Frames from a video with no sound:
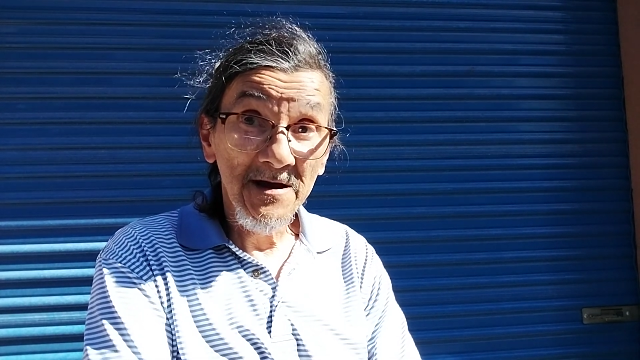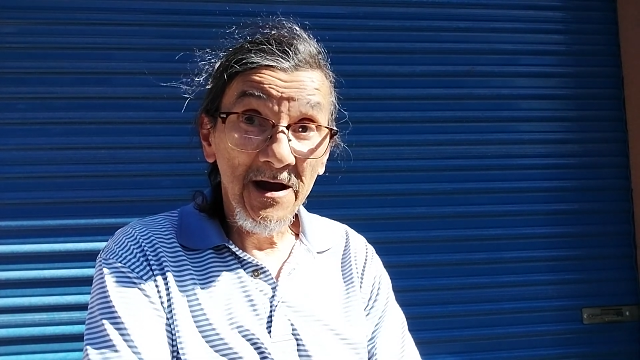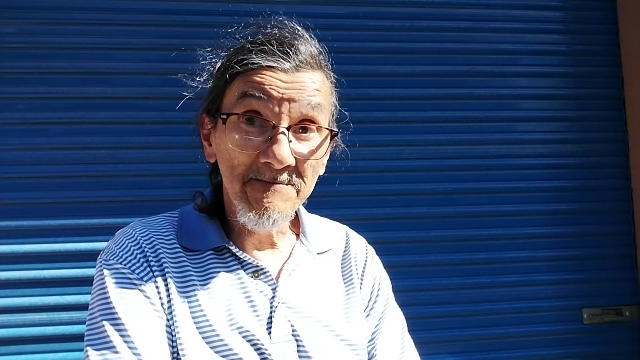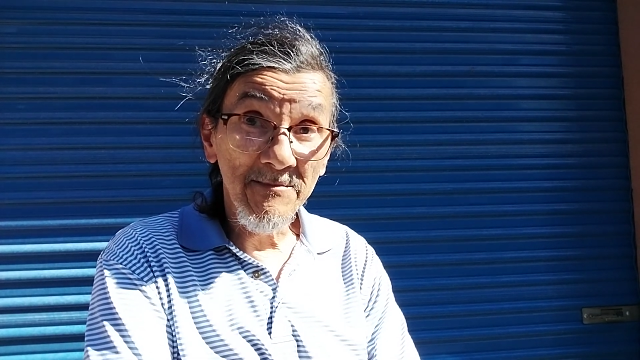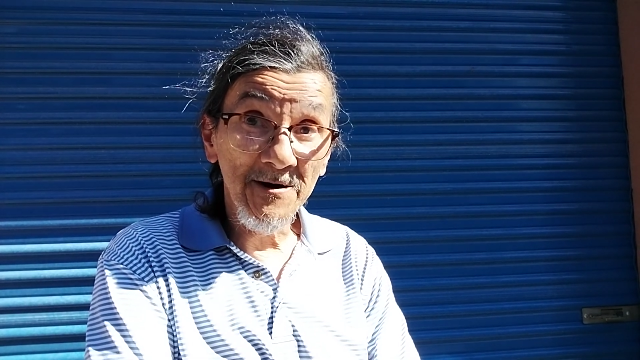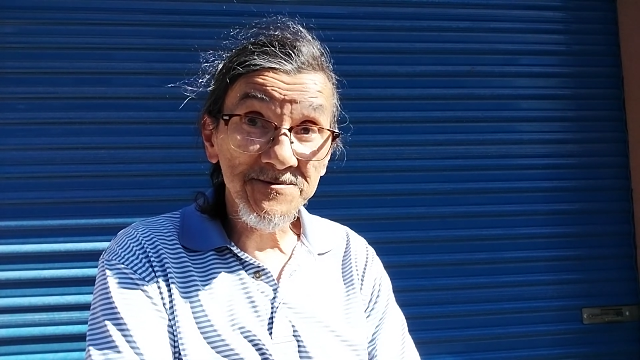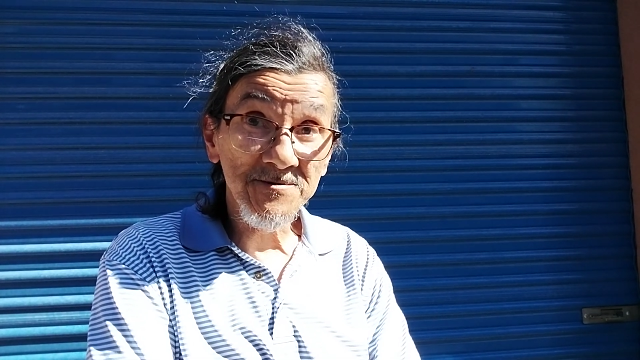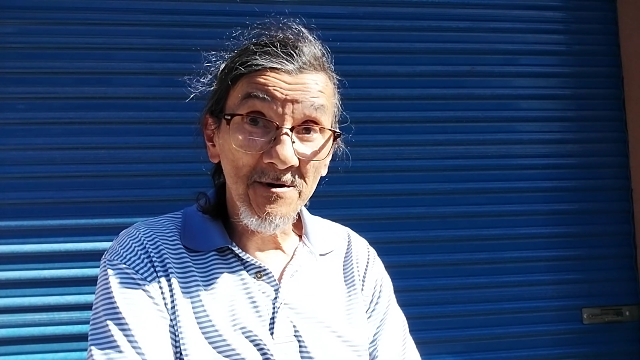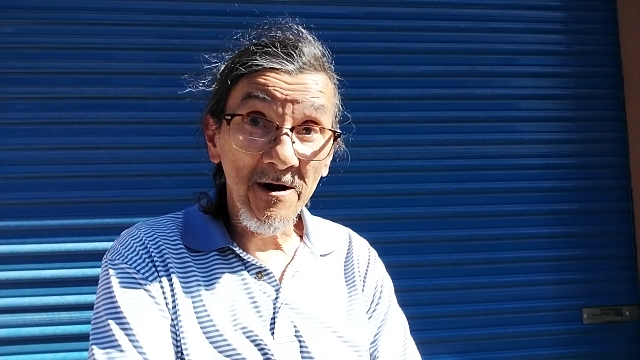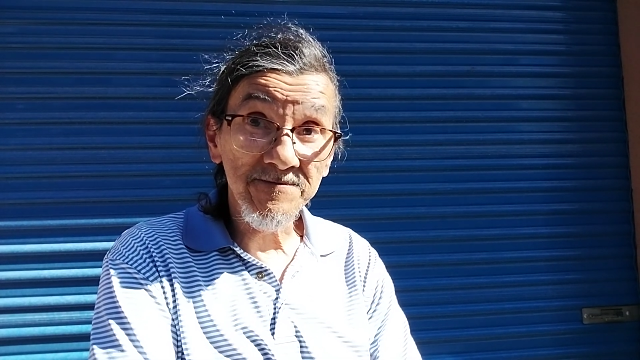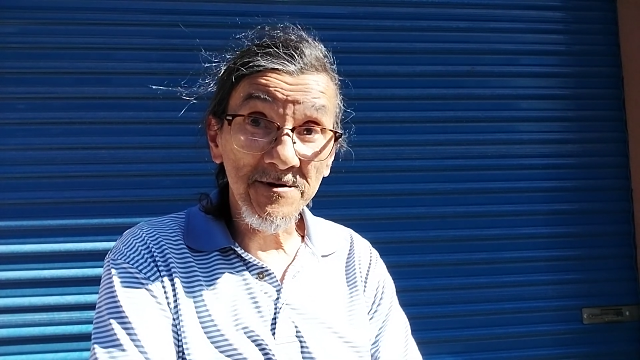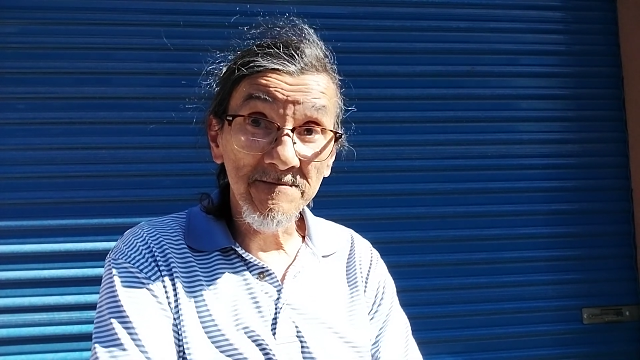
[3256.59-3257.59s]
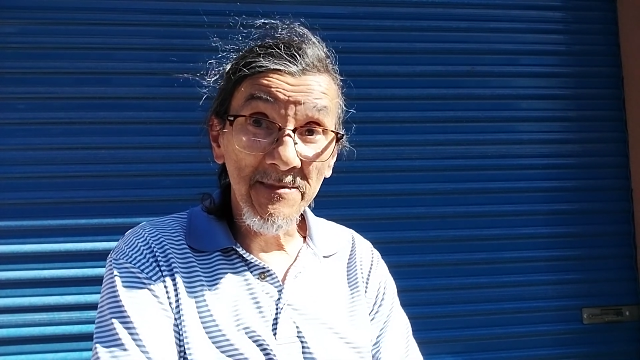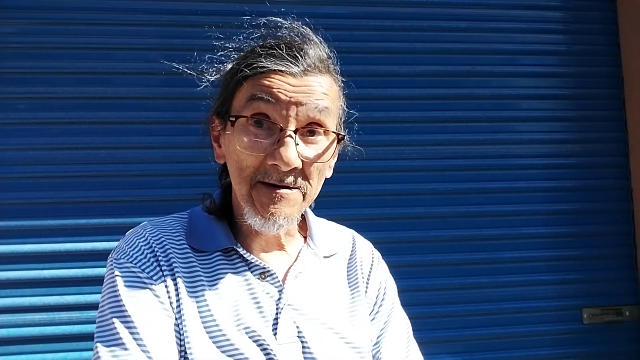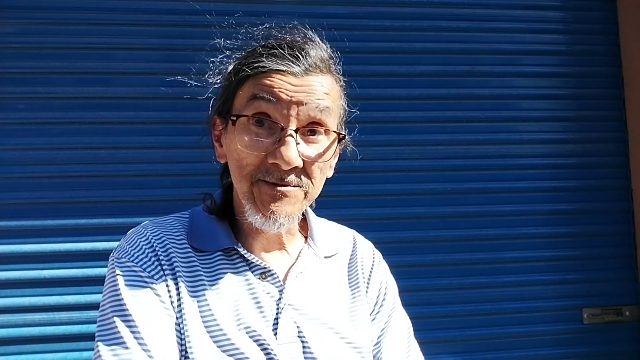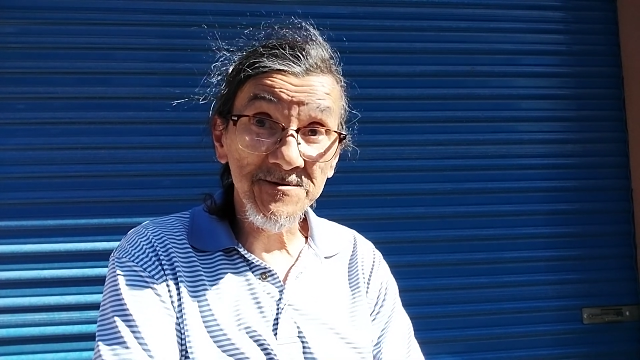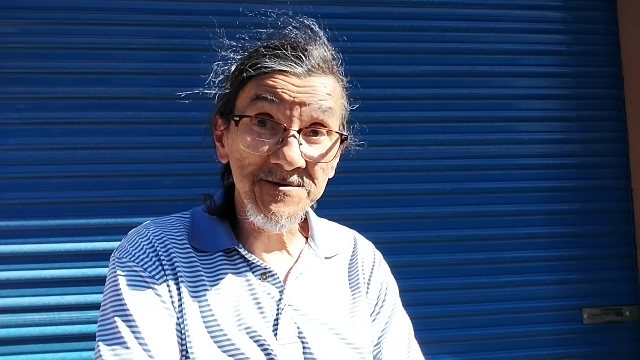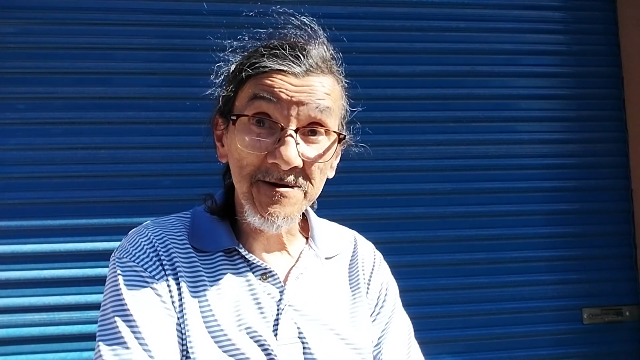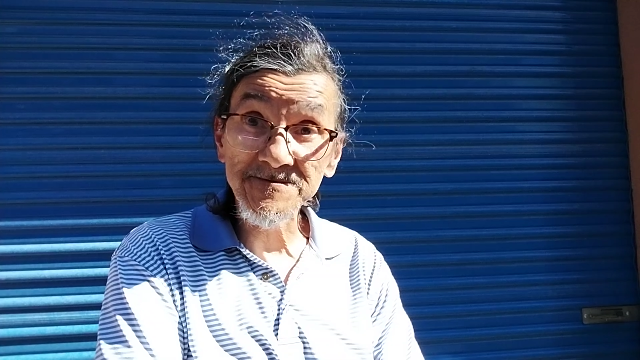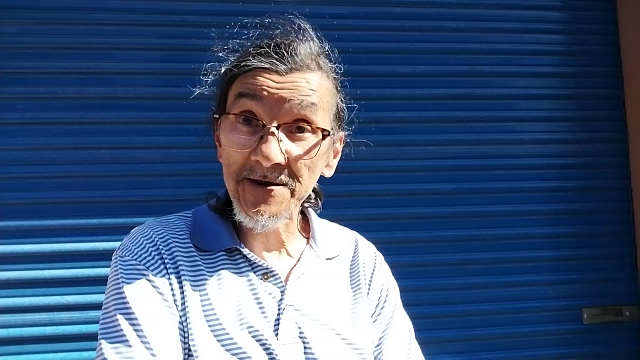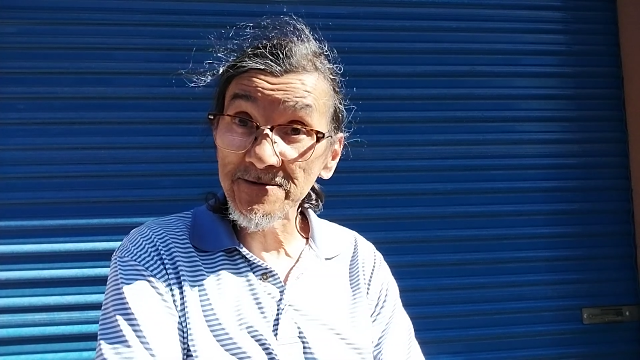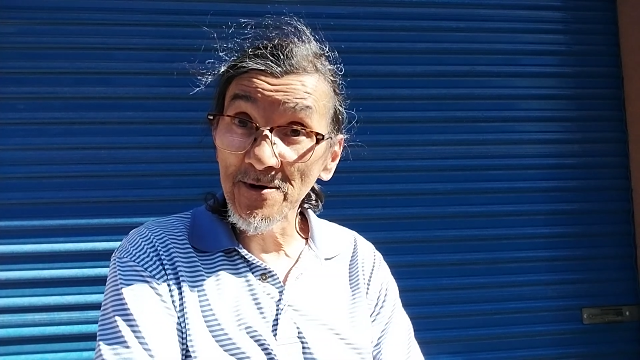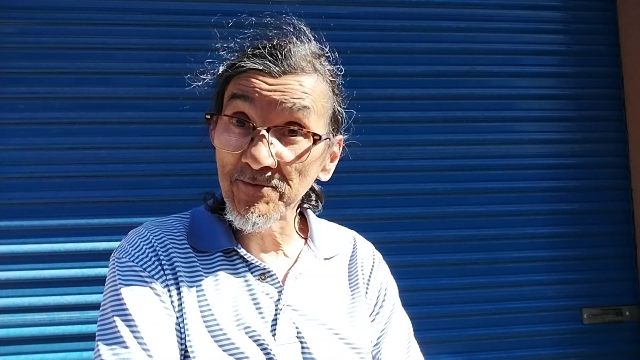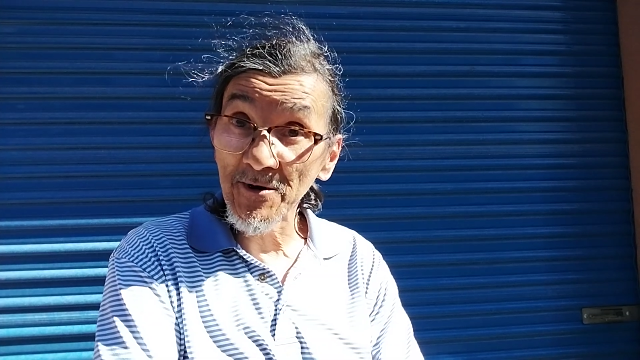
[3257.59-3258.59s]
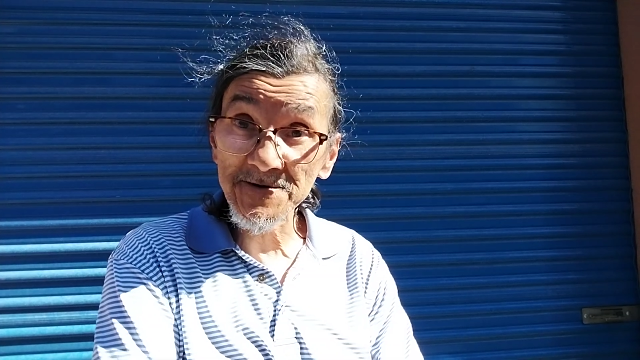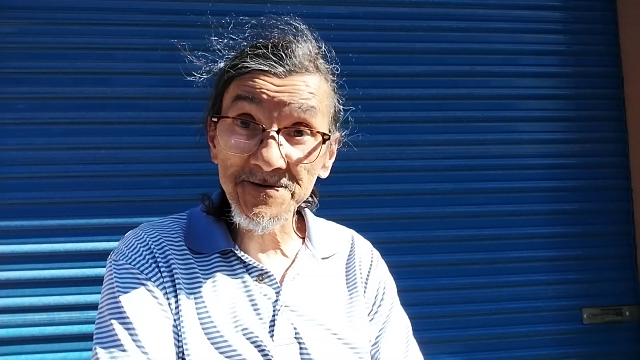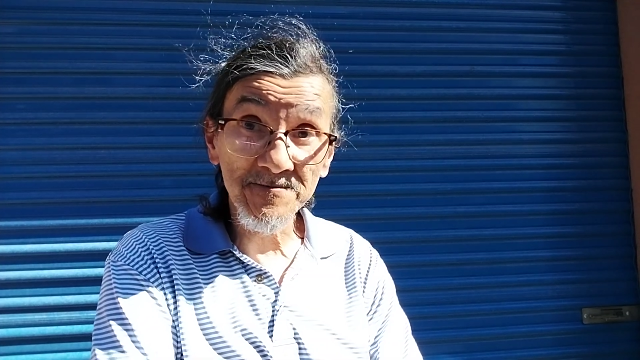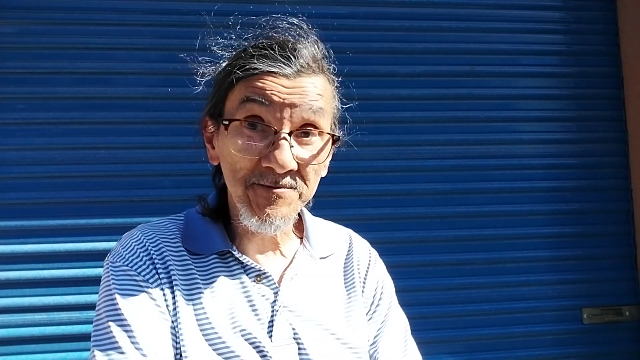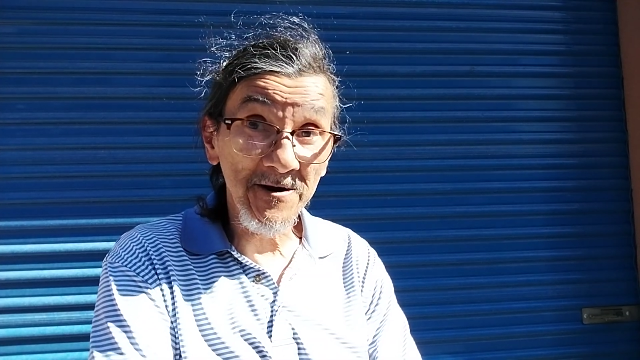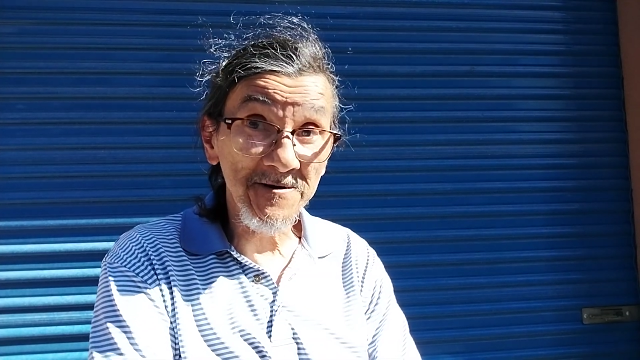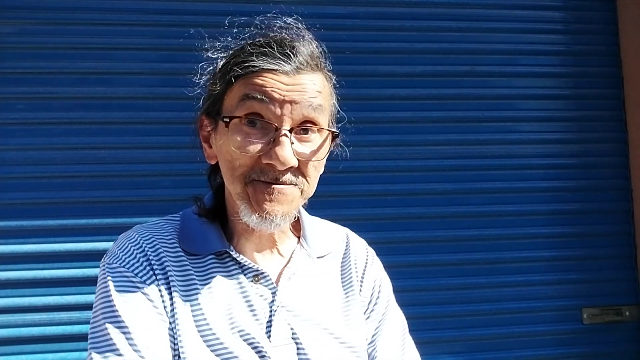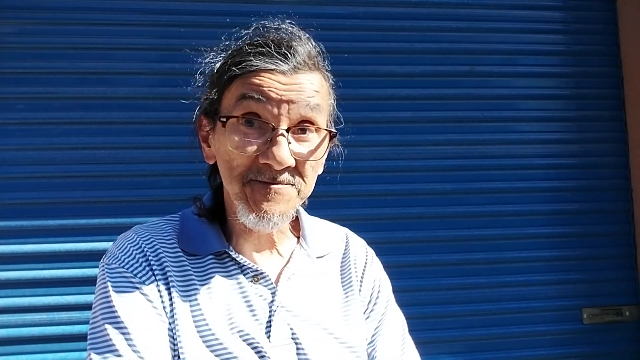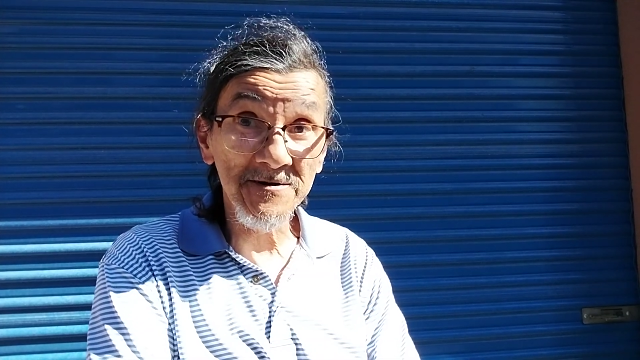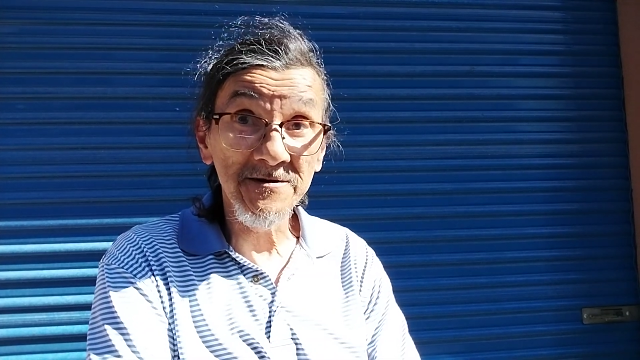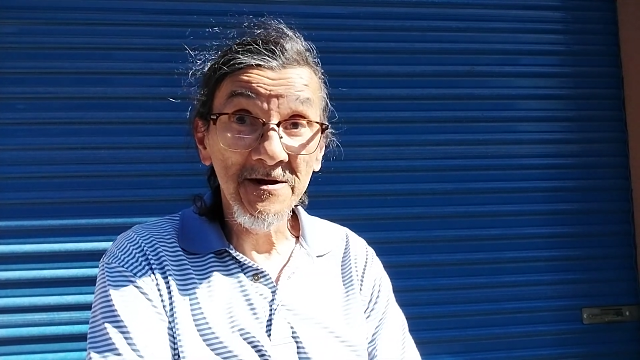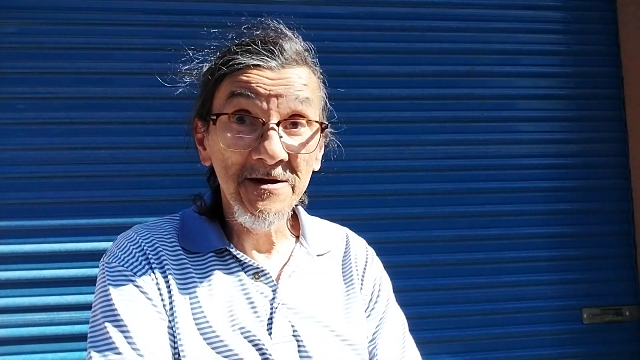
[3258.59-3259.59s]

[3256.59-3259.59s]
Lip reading: I'm also offering memberships, like no pressure, friends, but